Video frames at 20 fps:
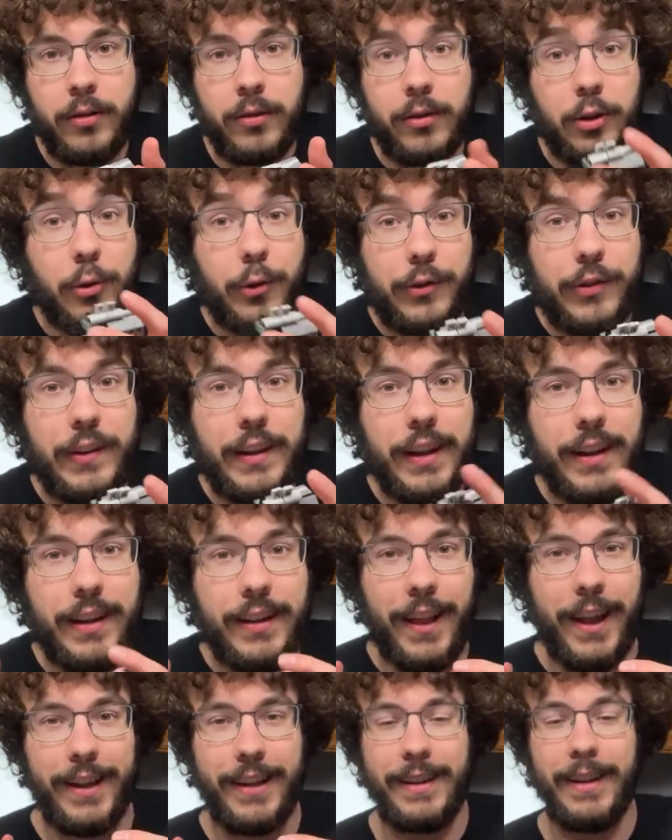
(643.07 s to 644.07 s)
You'll see it
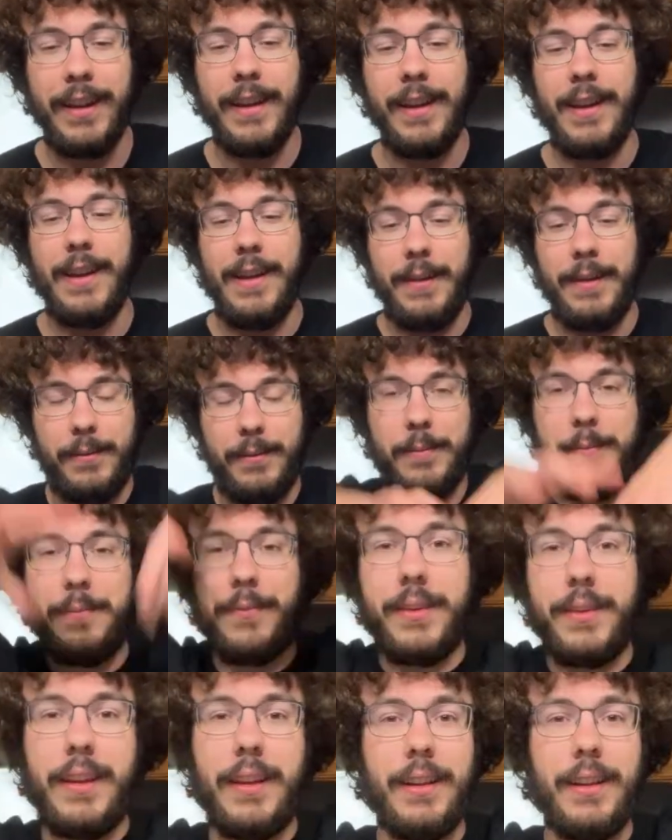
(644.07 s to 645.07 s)
like
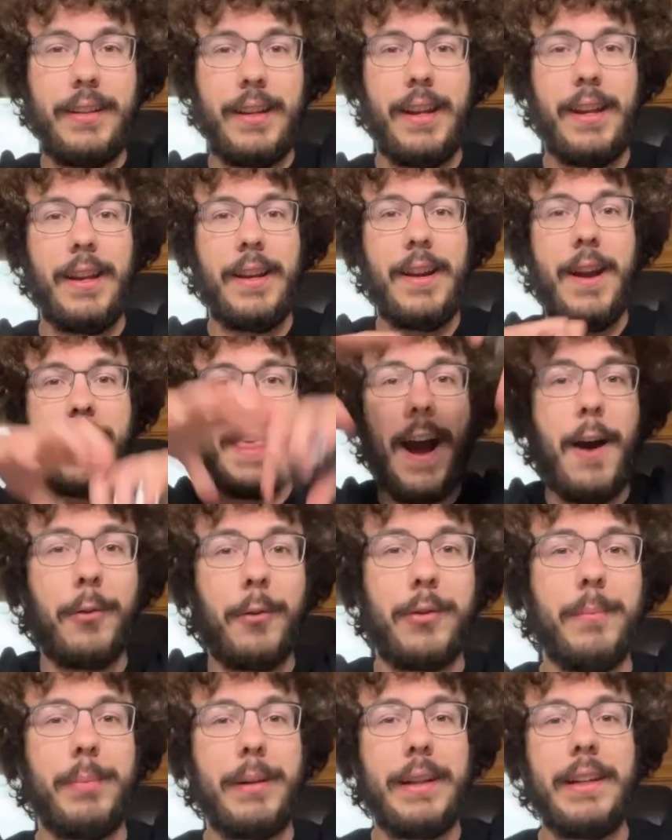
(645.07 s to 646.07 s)
in
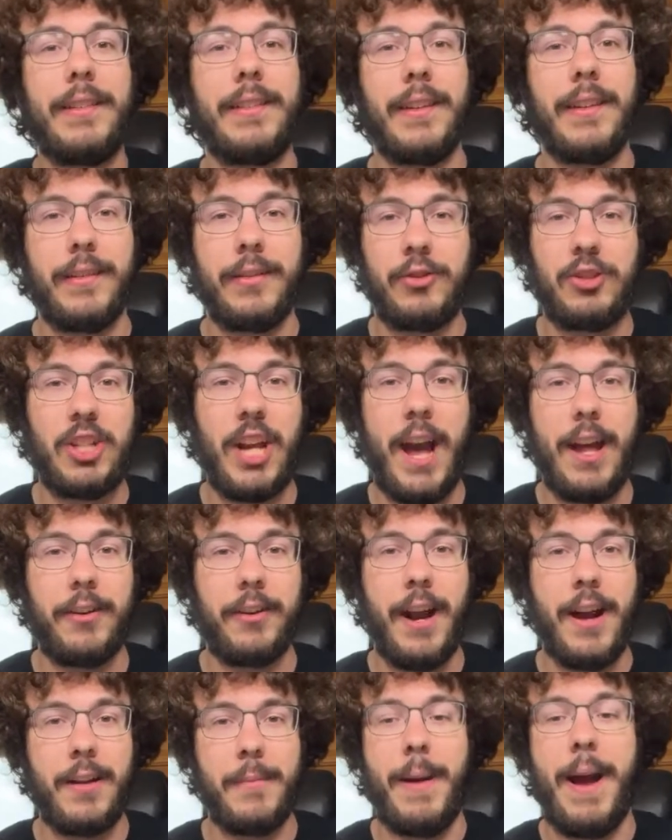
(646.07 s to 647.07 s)
1,000 pieces
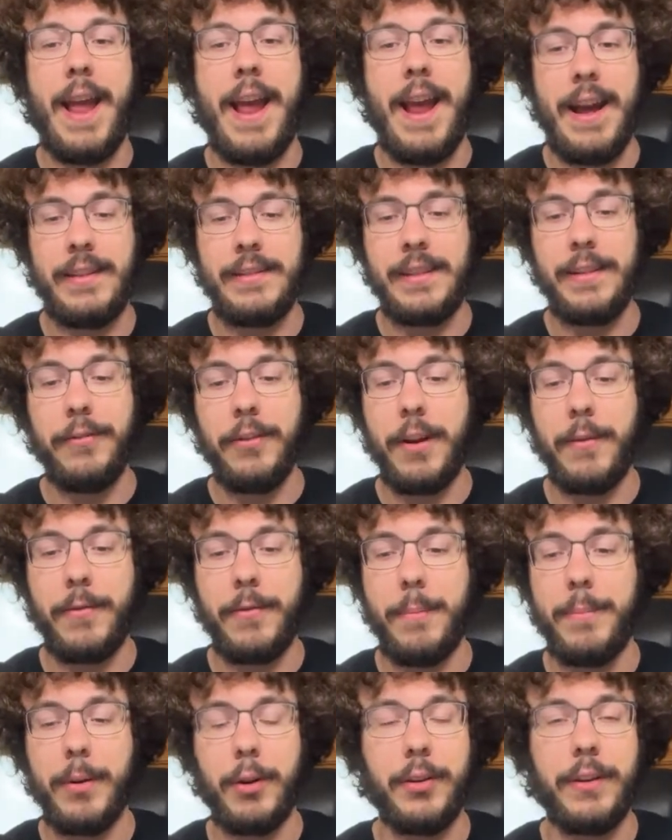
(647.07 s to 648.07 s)
shatter out of my hands, even if the
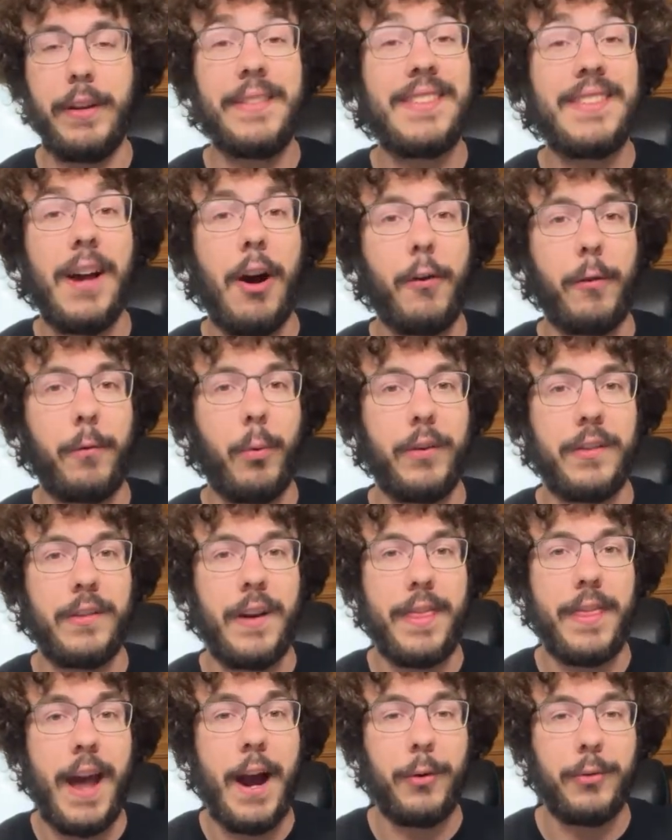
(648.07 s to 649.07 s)
build itself wasn't
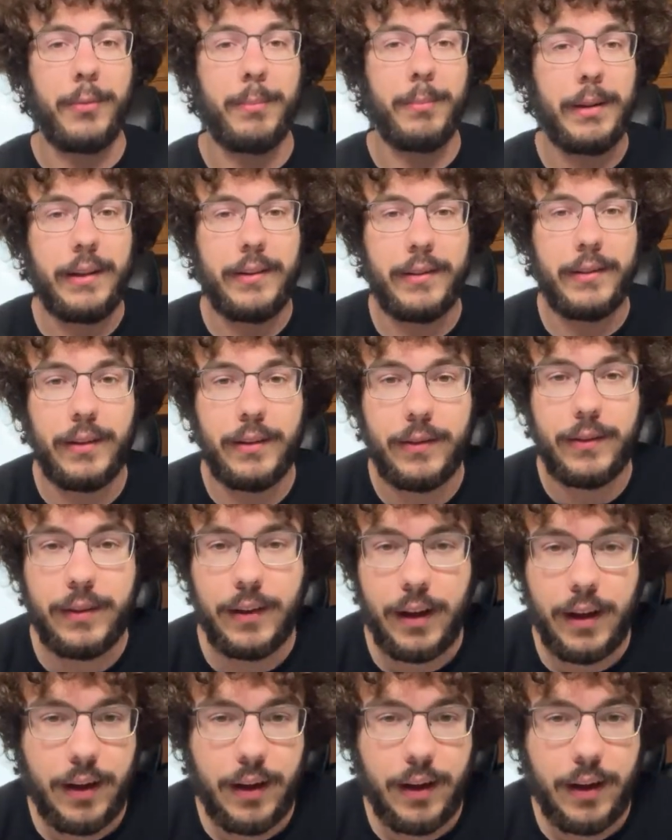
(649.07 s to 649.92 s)
1,000 pieces.